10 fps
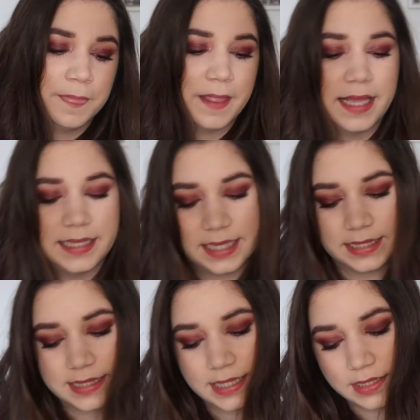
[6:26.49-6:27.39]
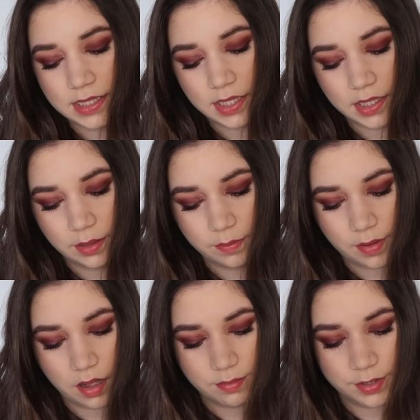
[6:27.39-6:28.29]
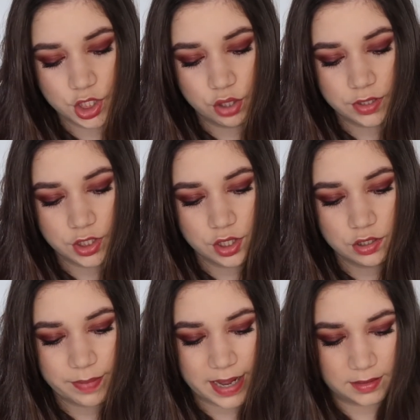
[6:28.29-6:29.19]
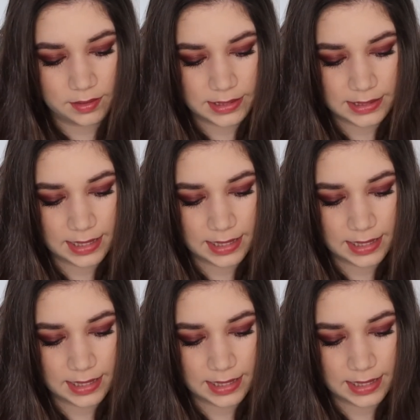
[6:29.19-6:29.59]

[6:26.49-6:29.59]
And it's the Balm Nude Tude palette,